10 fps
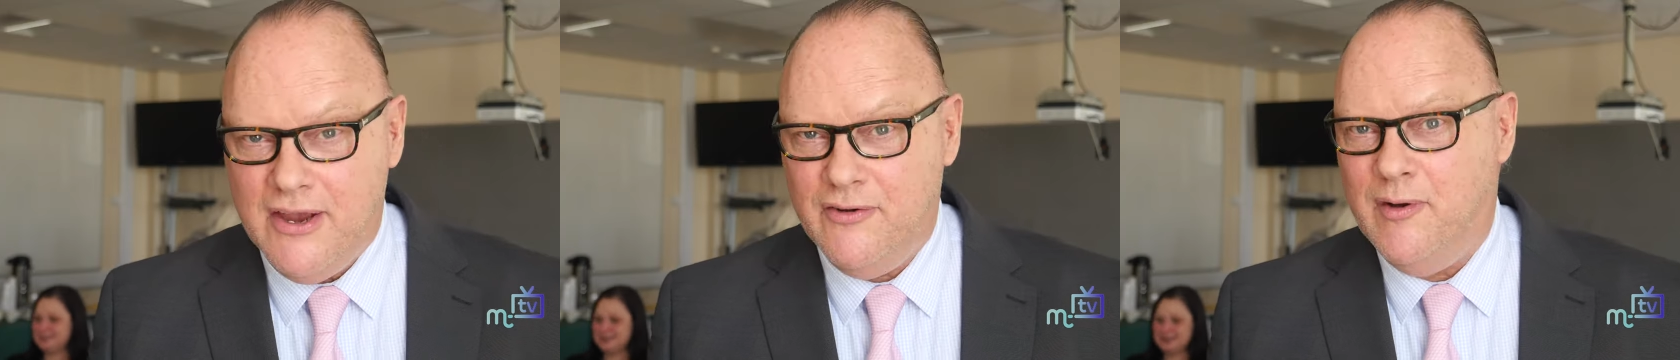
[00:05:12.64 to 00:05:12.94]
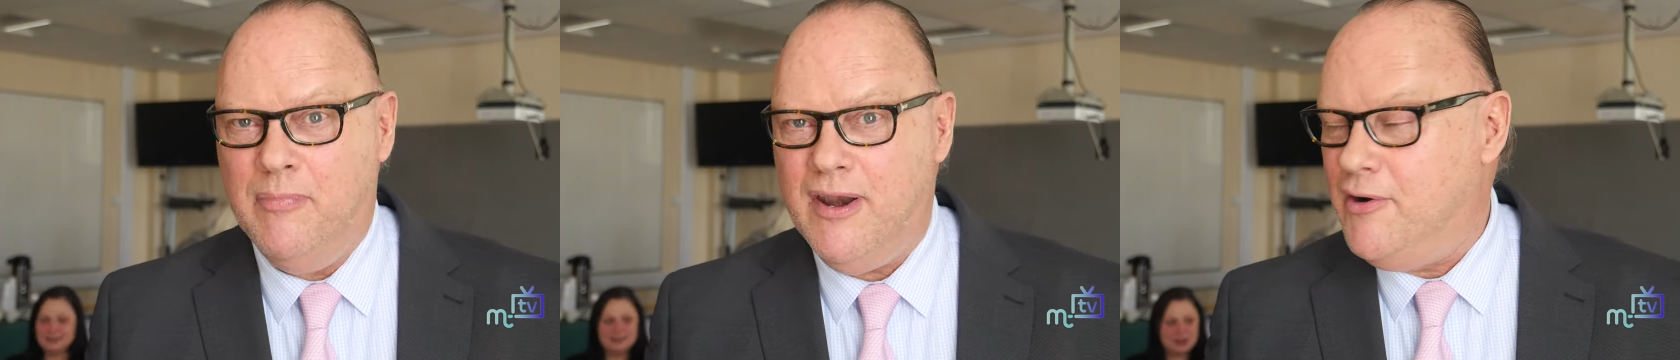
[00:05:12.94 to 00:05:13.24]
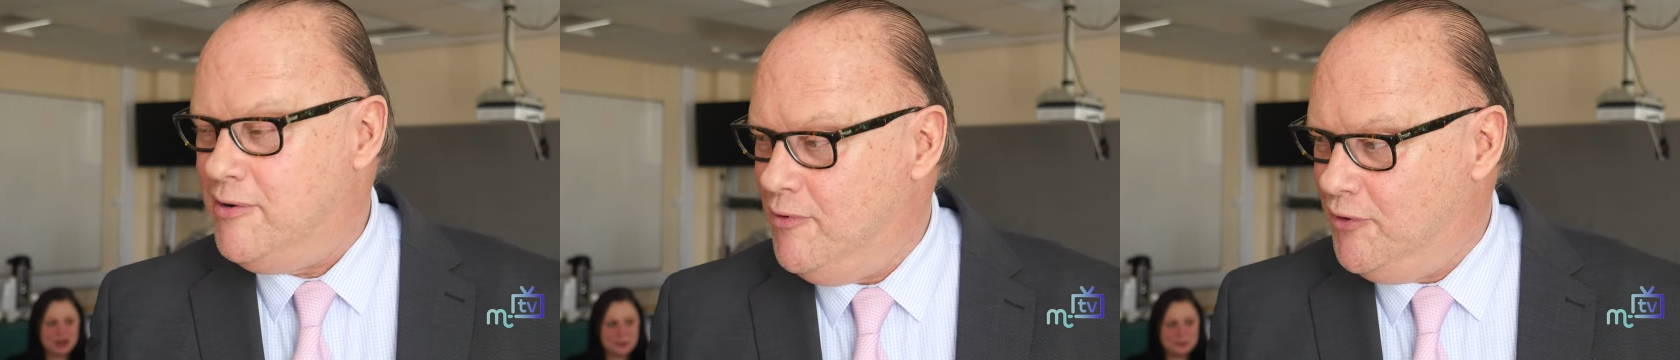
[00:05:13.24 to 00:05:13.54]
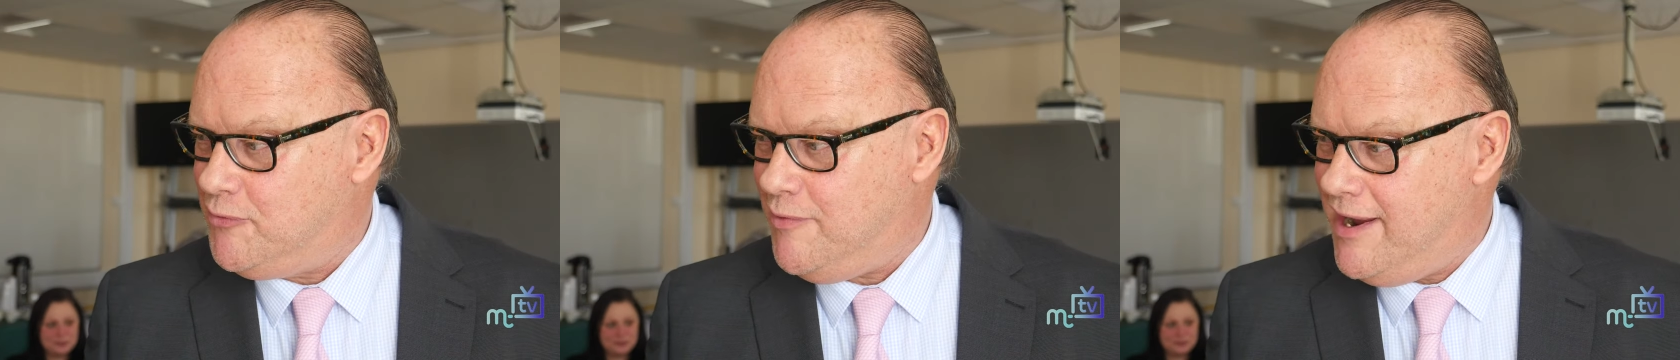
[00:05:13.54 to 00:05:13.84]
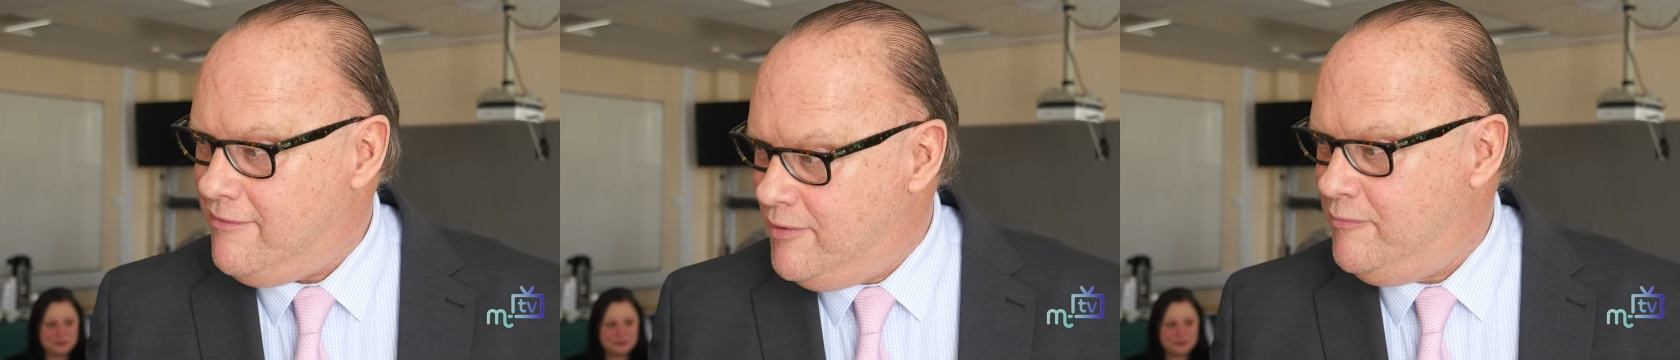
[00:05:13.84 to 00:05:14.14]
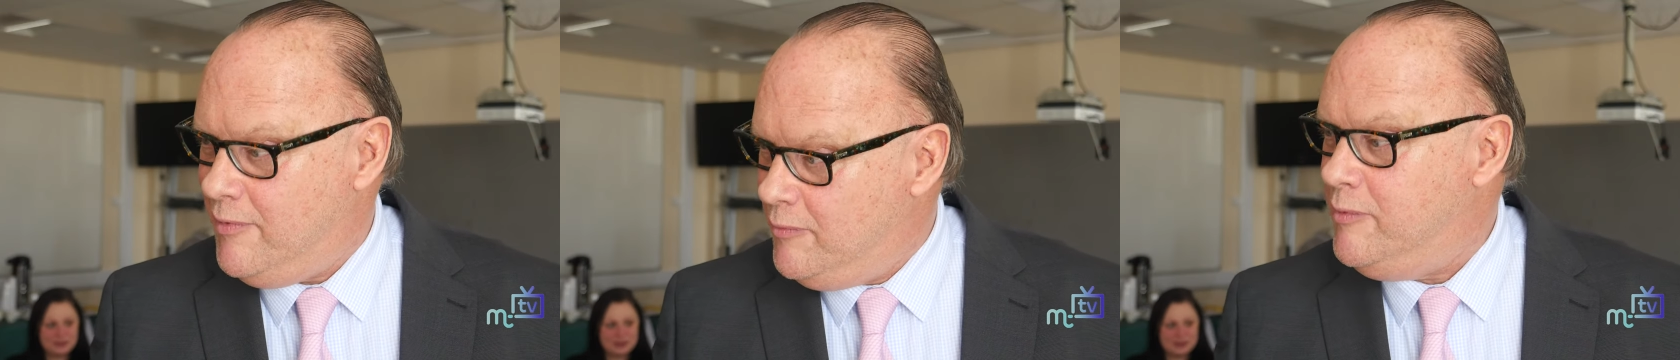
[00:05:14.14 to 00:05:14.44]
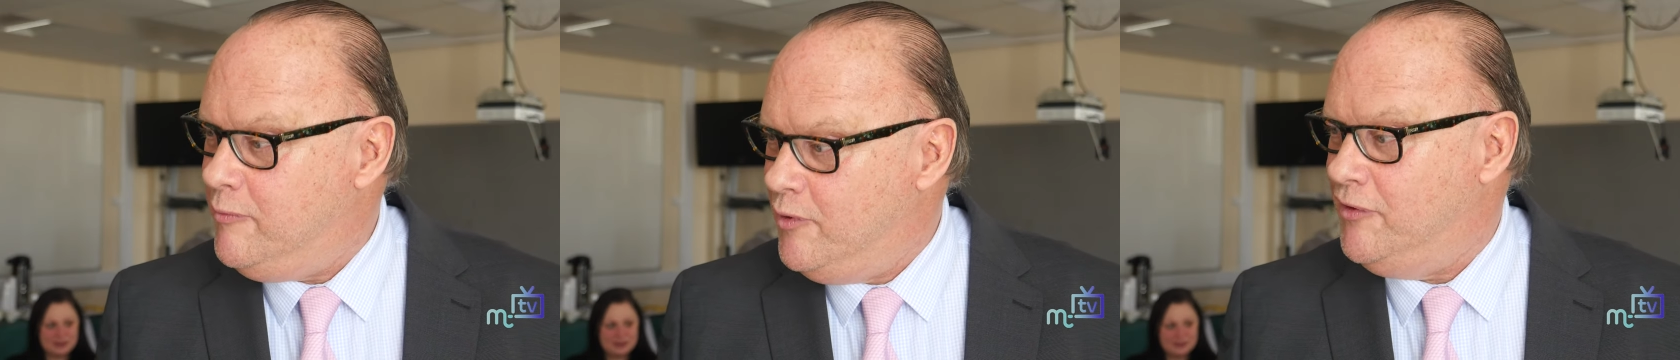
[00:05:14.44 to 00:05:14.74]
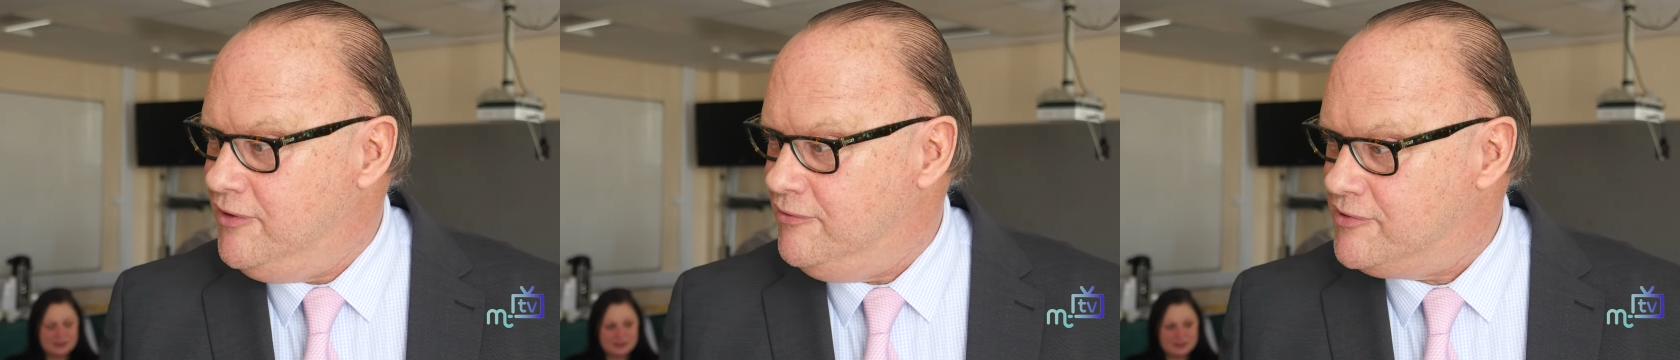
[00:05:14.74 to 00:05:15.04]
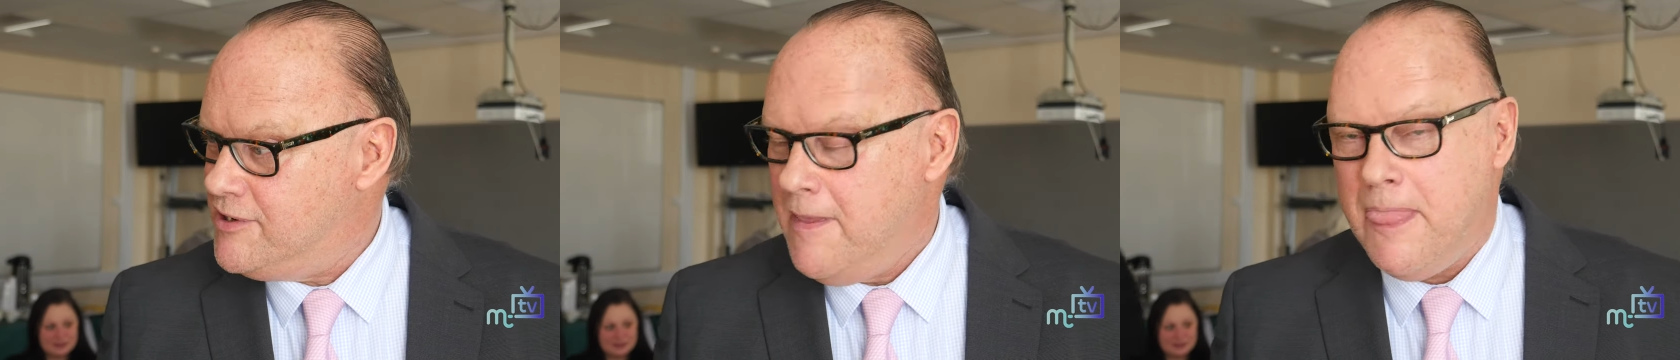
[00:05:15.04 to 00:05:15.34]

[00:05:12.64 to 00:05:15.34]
Speaker 1: you will blow the world away and it will be world news.